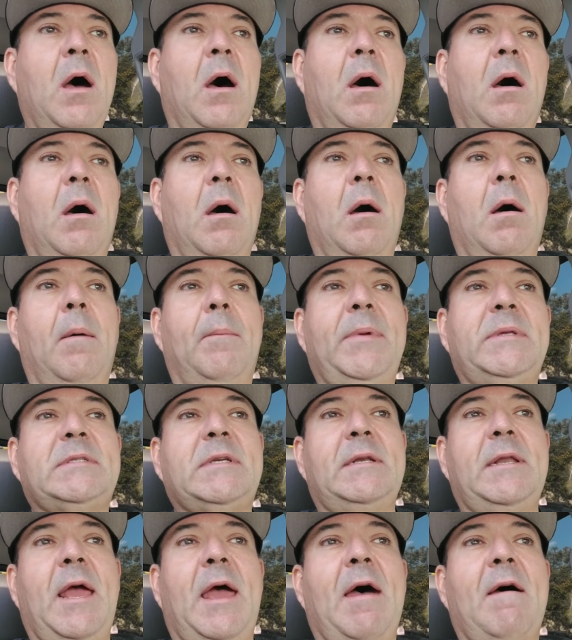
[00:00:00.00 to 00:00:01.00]
Um, it's
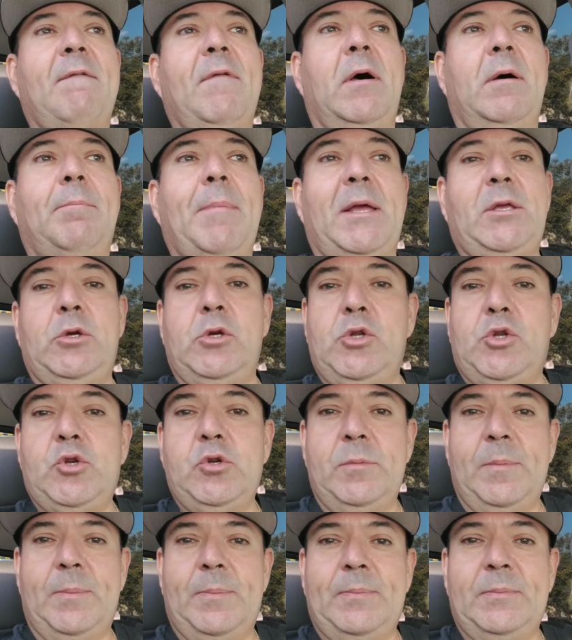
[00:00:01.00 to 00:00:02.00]
going to have uh, my
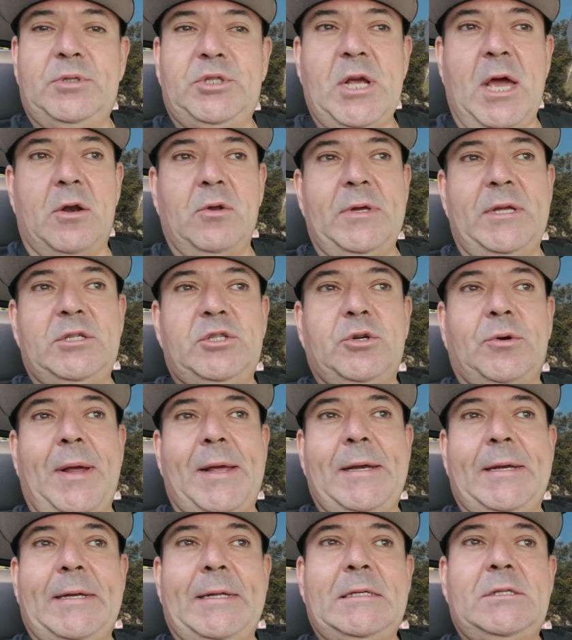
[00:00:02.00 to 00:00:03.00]
YouTube channel
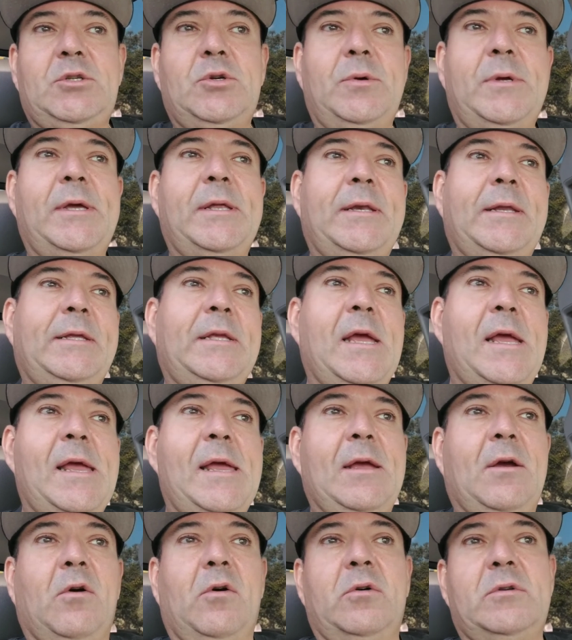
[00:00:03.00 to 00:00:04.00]
integrated into it. It,
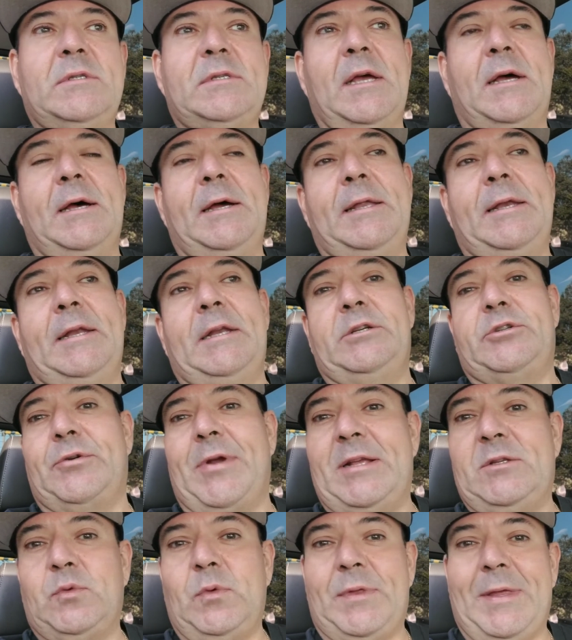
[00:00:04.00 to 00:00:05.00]
it goes, uh, it
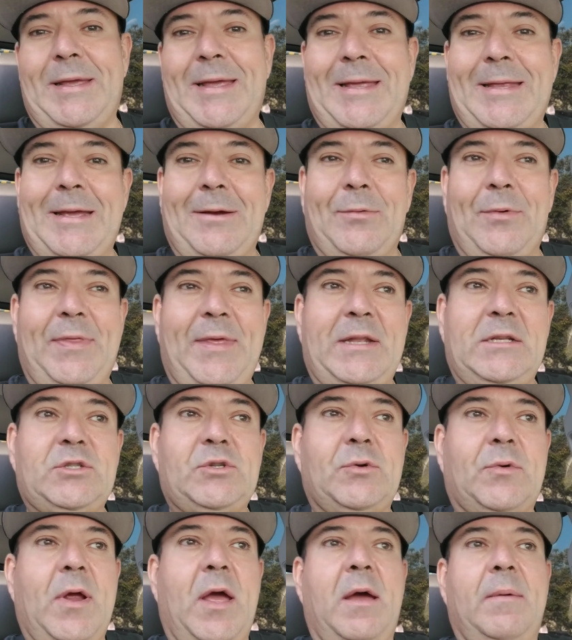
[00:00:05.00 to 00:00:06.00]
integrates with the, with
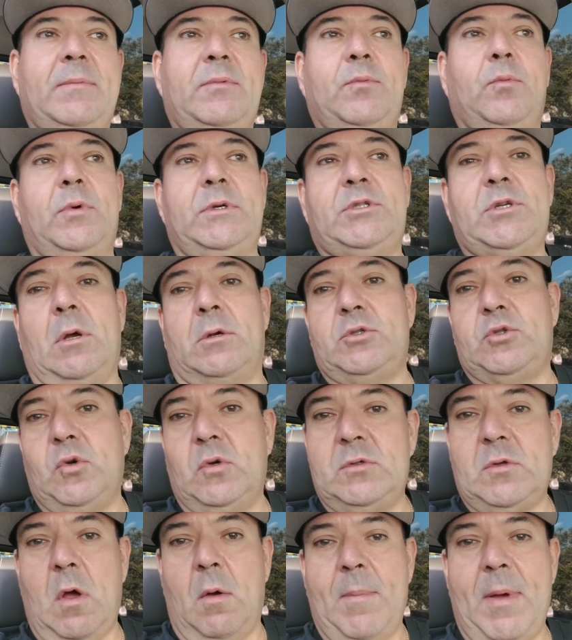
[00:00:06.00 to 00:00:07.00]
Instagram, which
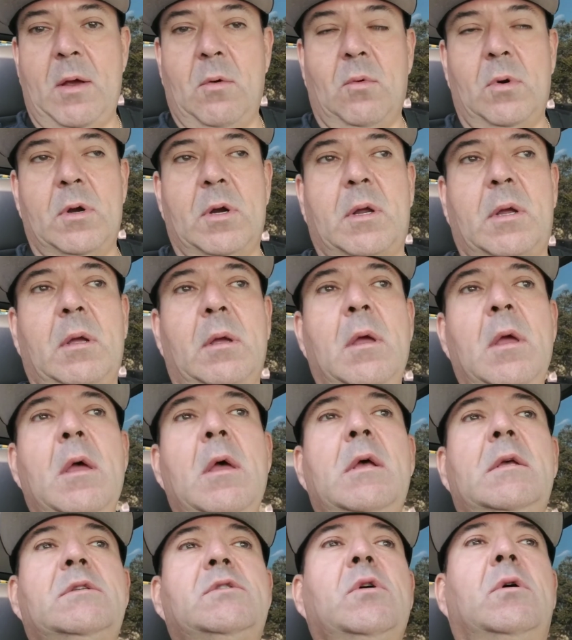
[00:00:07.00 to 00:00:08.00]
shows all my work.
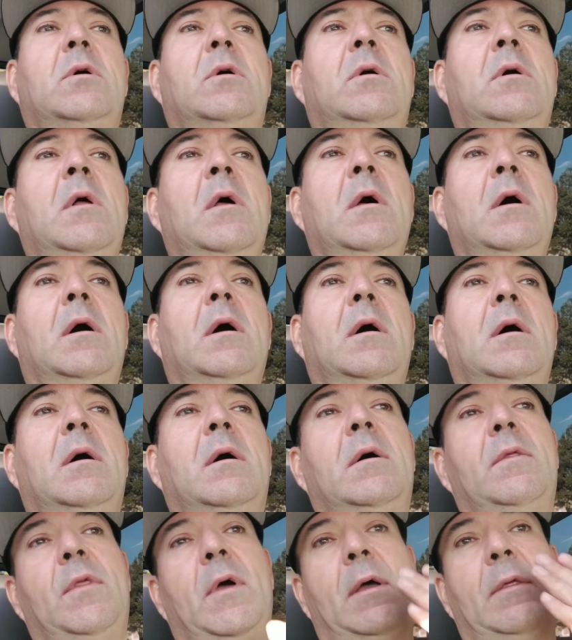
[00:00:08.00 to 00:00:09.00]
So
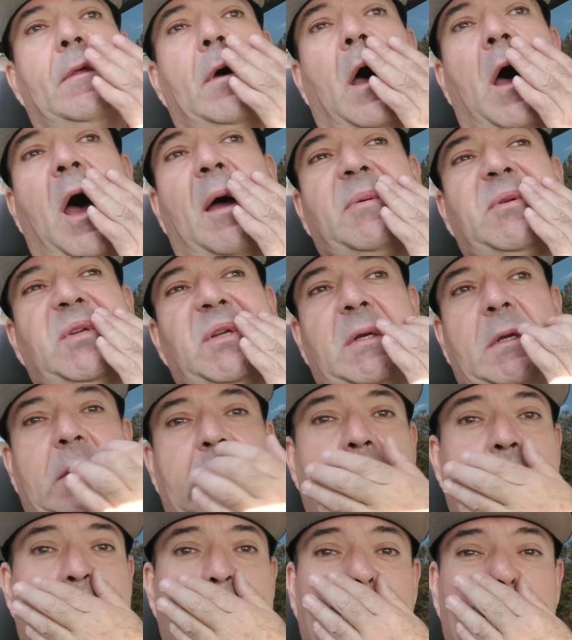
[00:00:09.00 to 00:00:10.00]
uh, the the option is
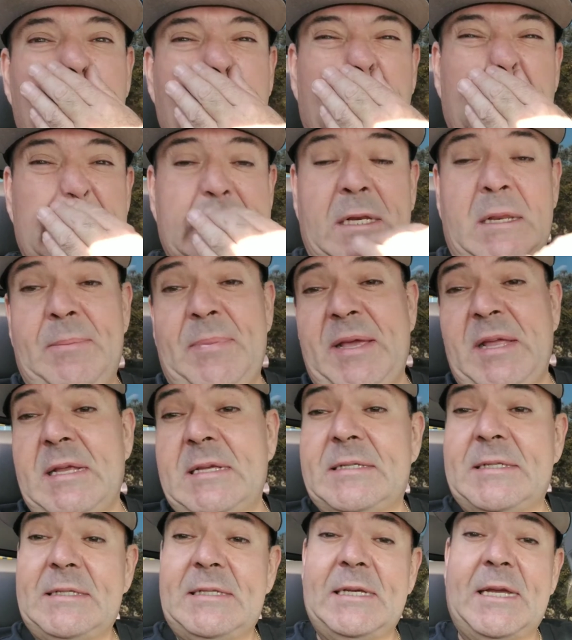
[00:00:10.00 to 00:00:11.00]
the trick is going to be
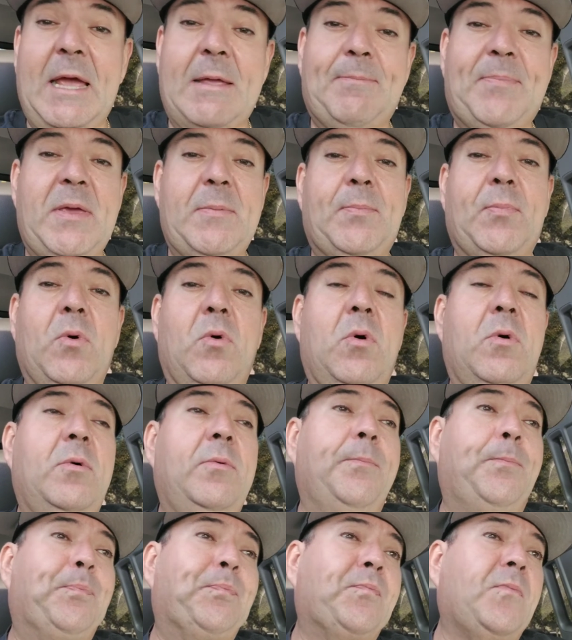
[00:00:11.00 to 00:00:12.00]
is to get
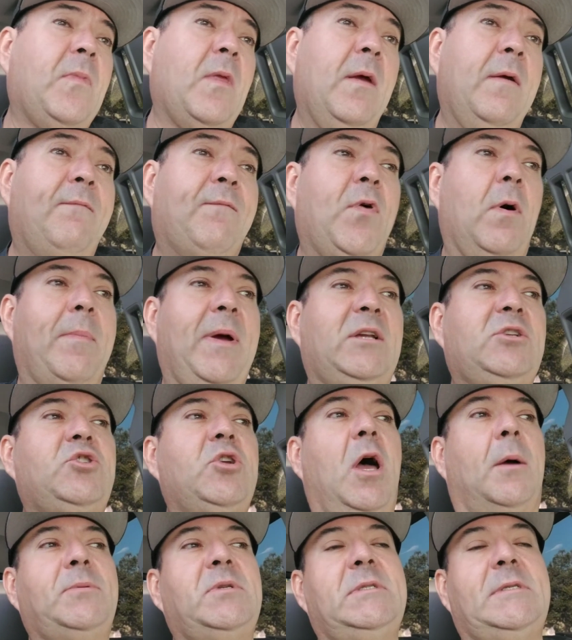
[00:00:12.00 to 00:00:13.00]
people from my
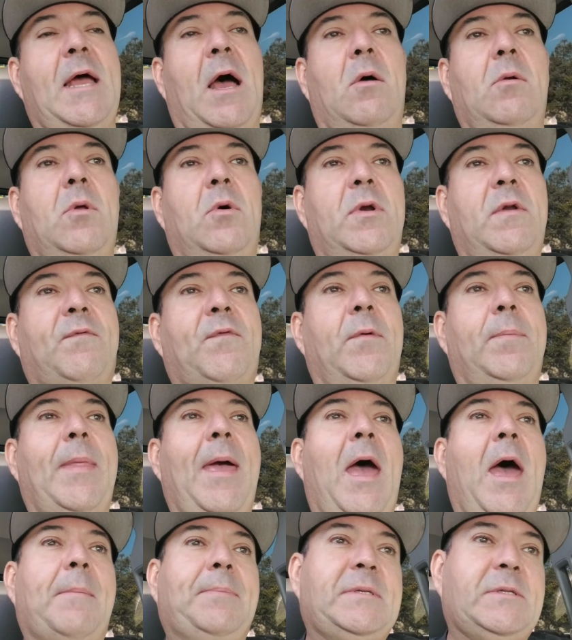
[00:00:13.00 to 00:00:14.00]
shop to download it from
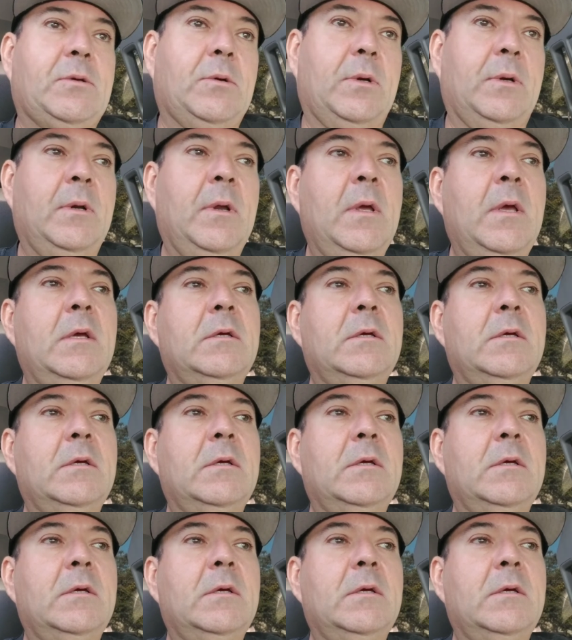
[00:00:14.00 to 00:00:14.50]
the App Store.